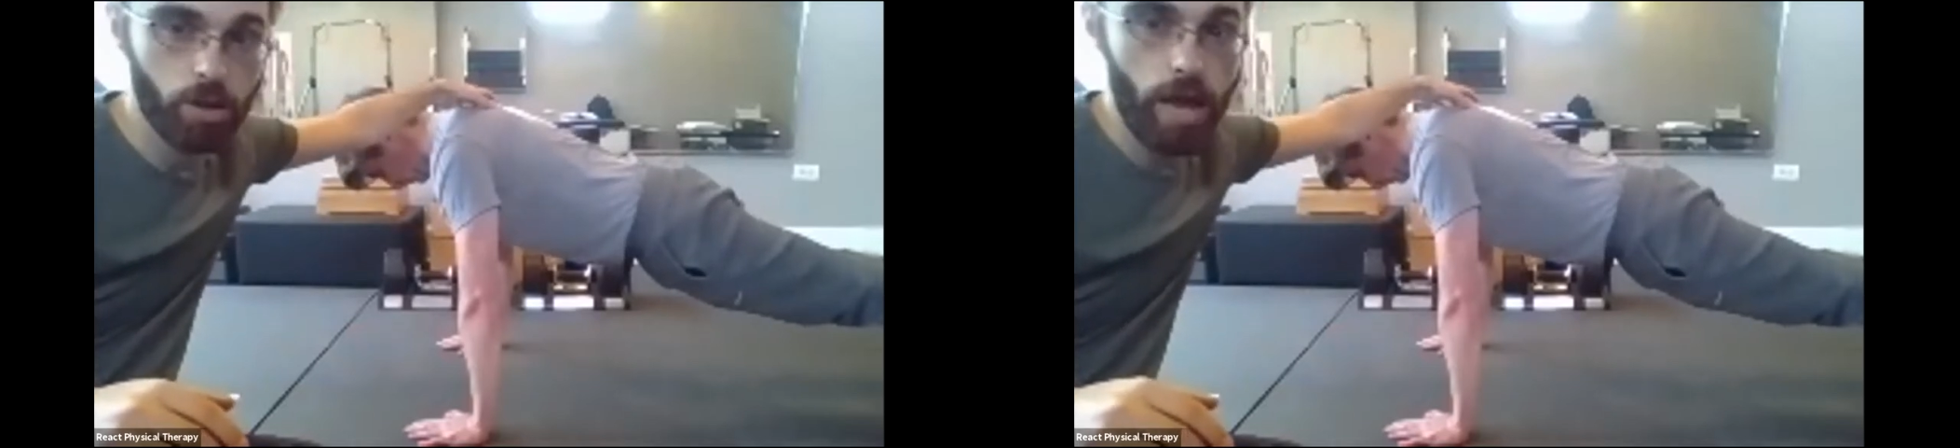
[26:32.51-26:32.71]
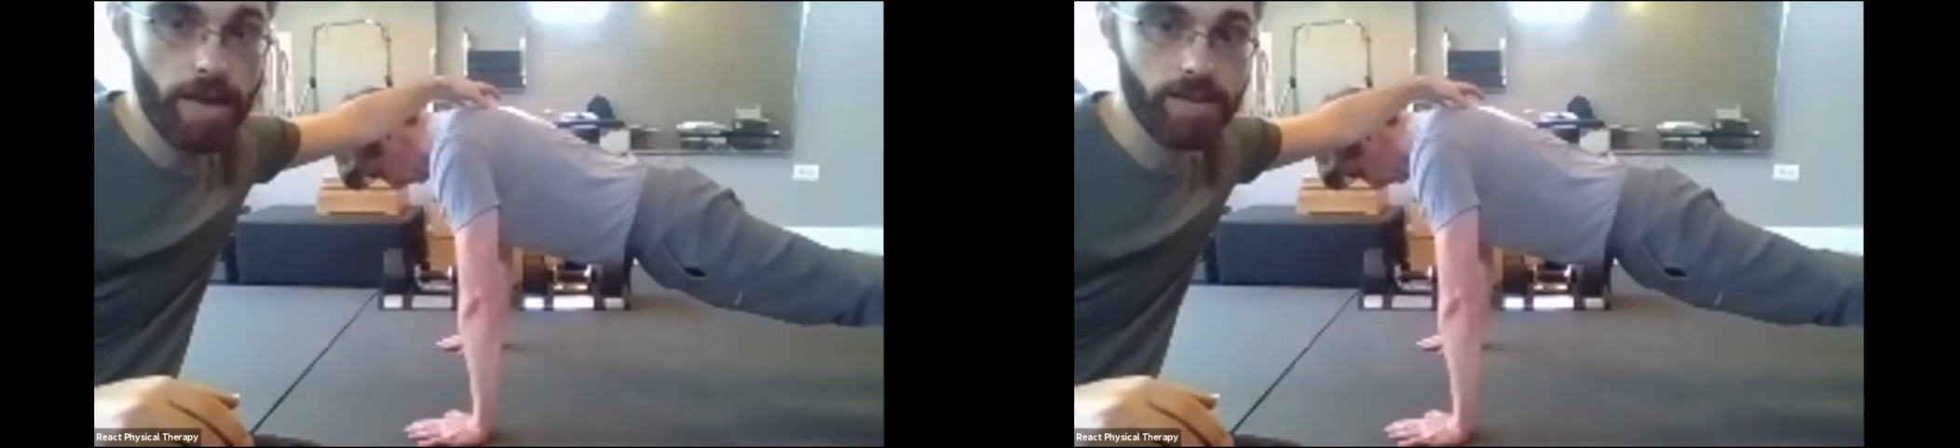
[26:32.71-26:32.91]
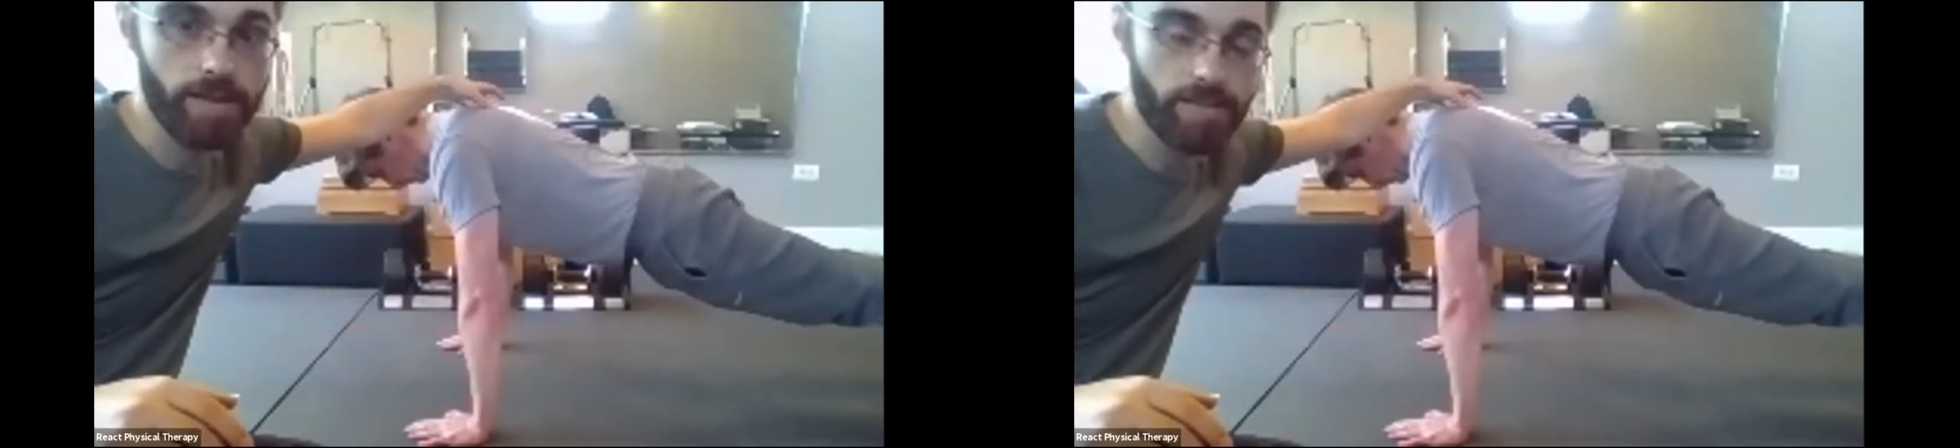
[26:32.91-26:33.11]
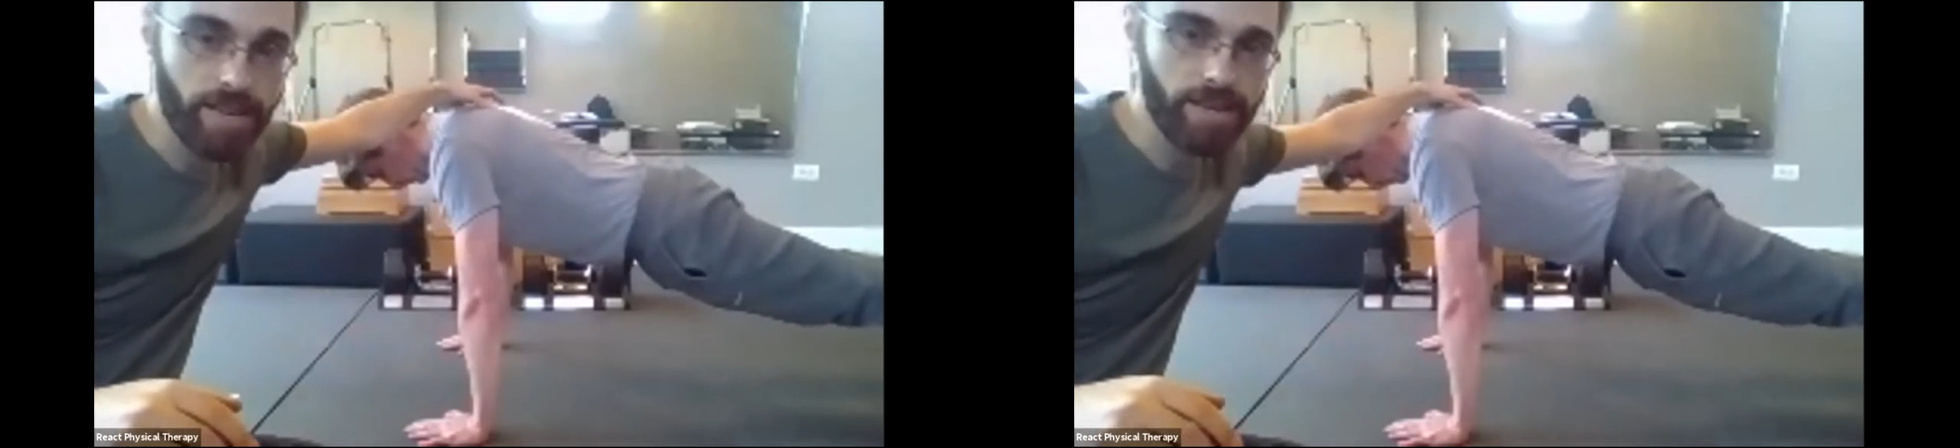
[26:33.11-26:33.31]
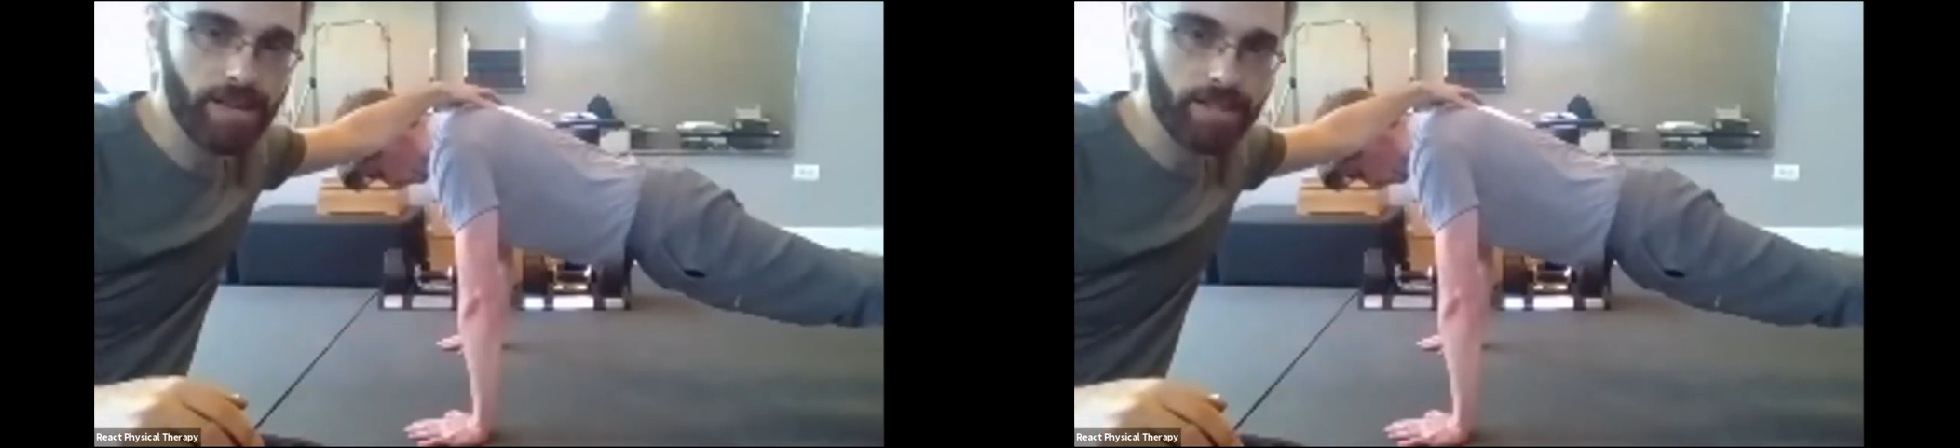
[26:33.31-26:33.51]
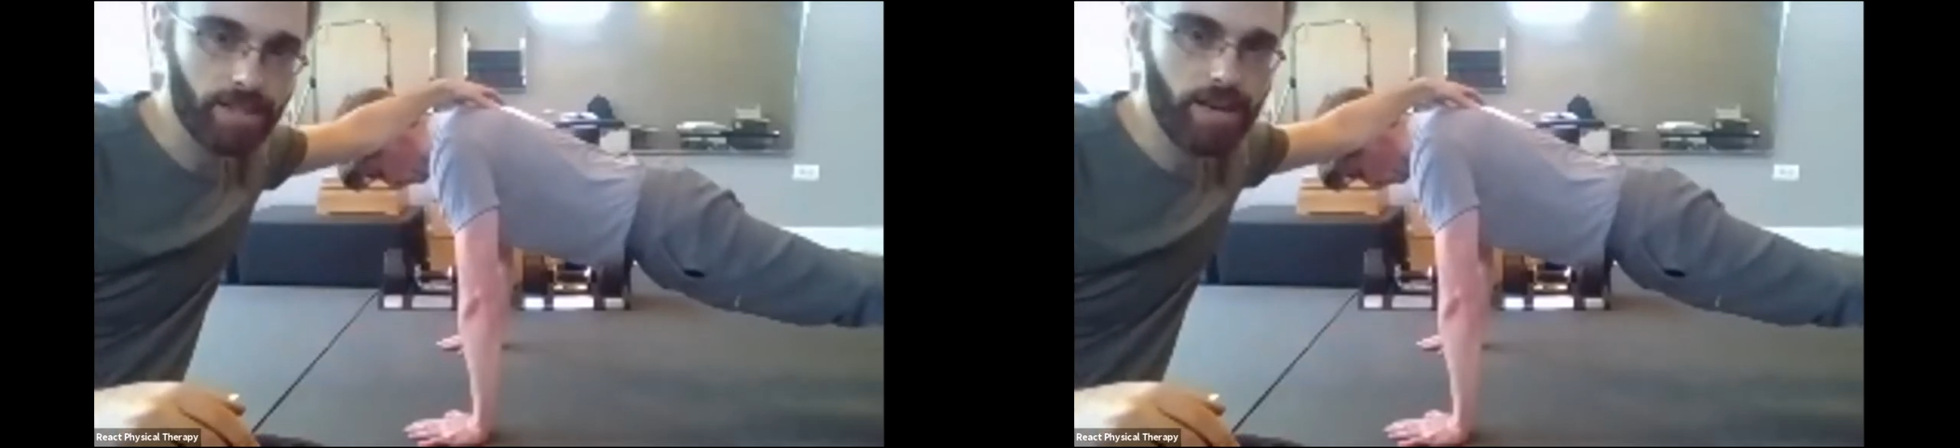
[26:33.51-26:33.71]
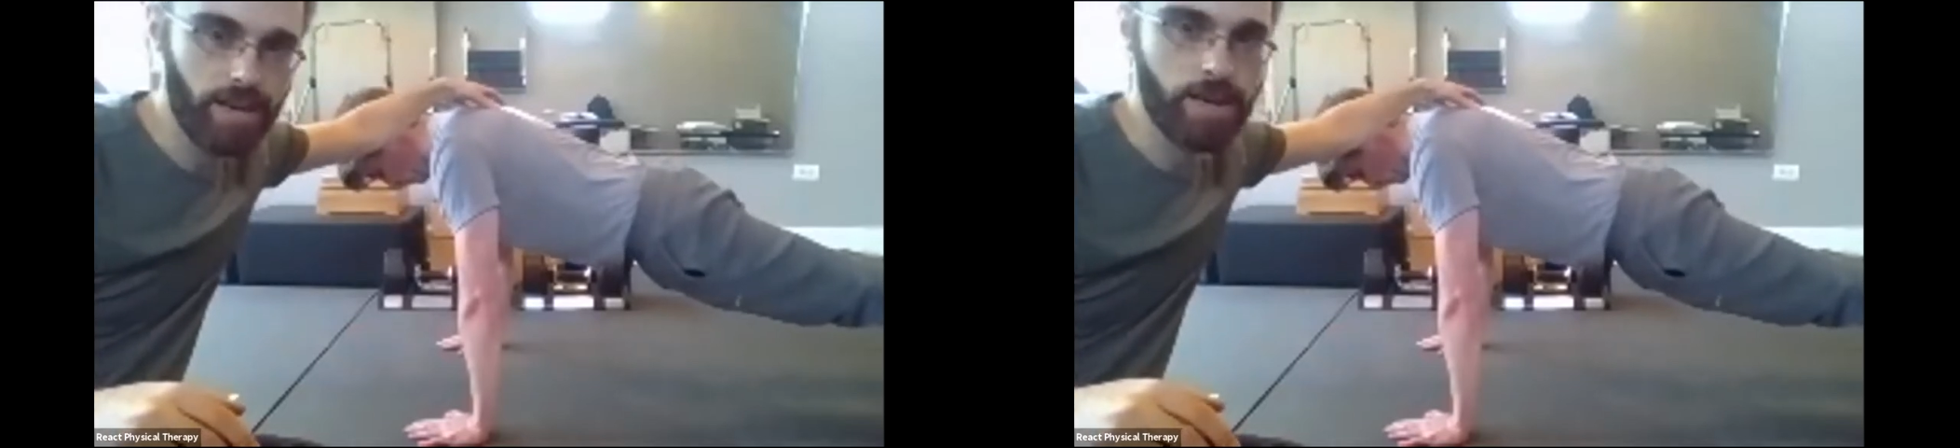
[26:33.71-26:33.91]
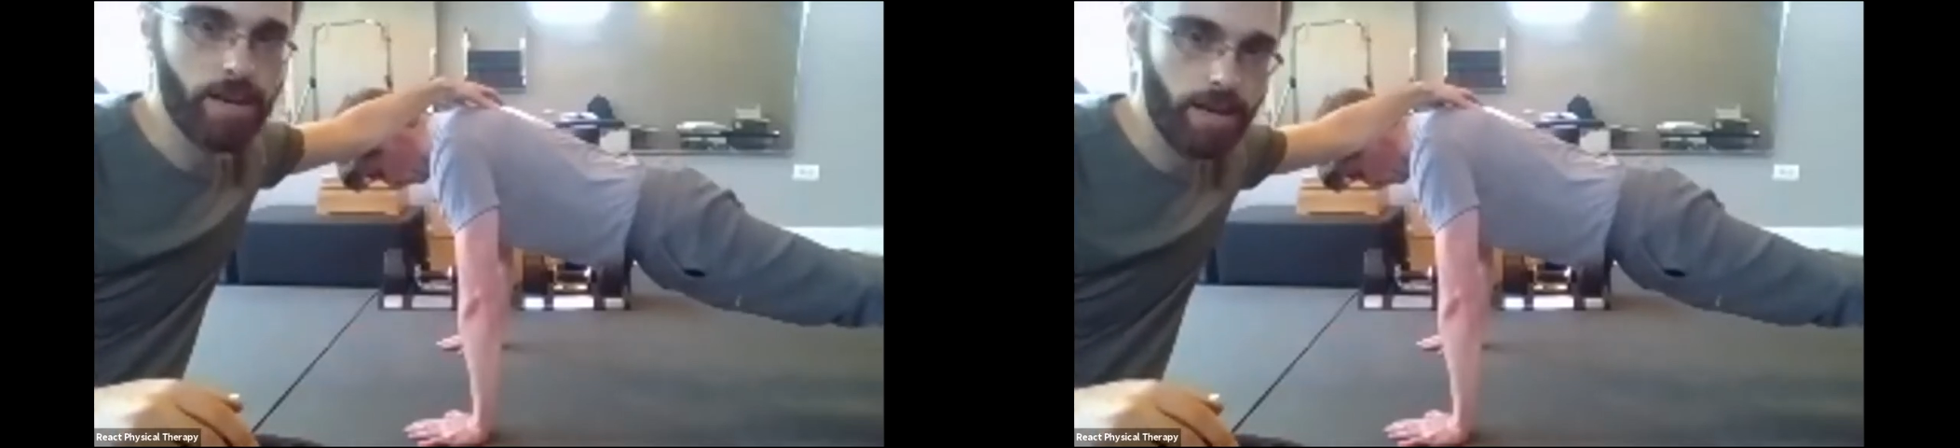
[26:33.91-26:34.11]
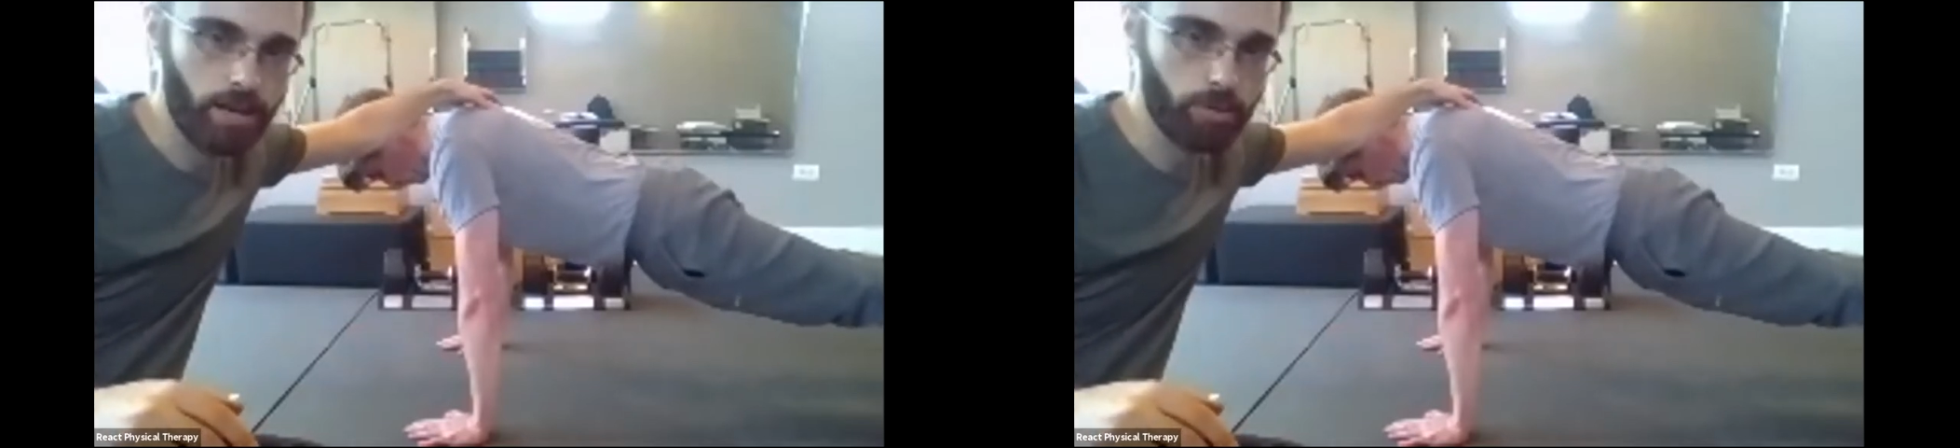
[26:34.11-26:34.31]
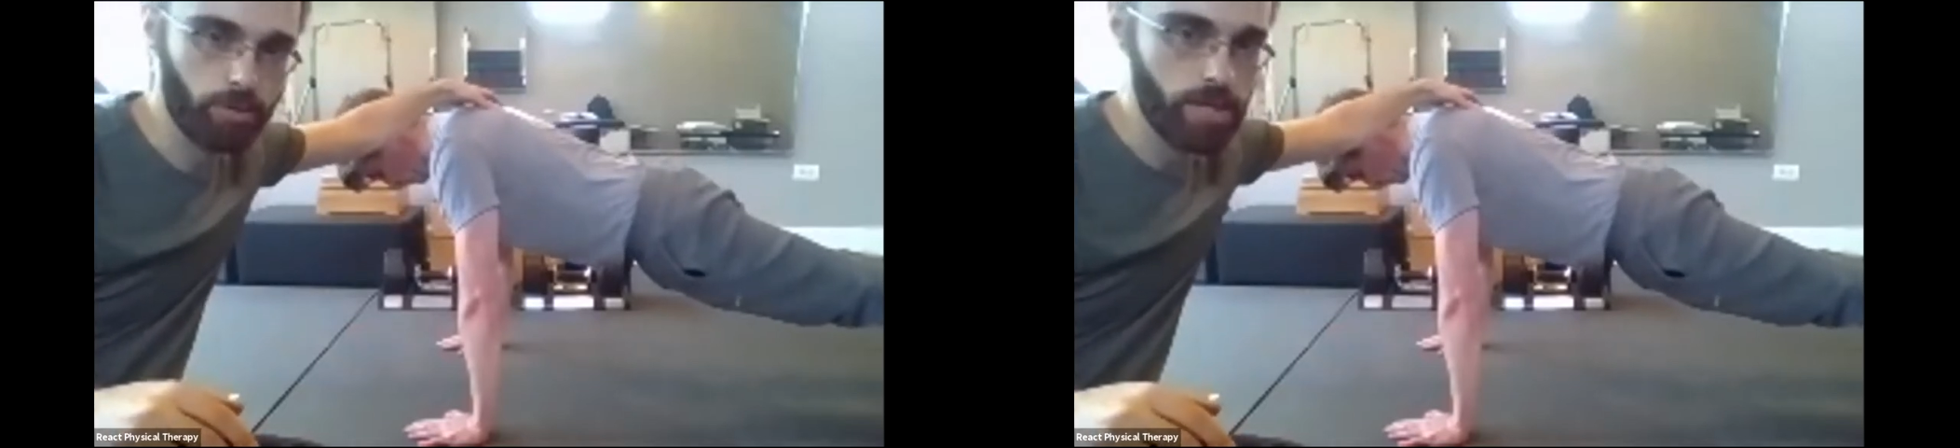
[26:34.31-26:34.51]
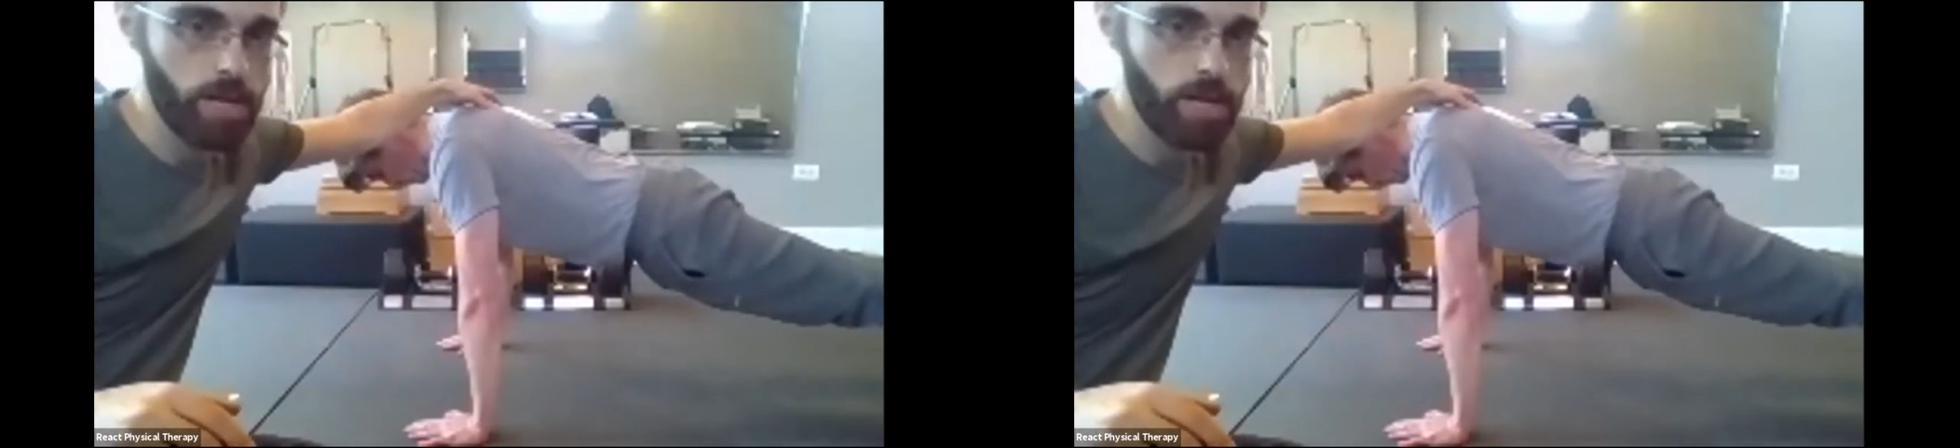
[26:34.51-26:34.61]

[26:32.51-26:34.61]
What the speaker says: and they get tight and angry.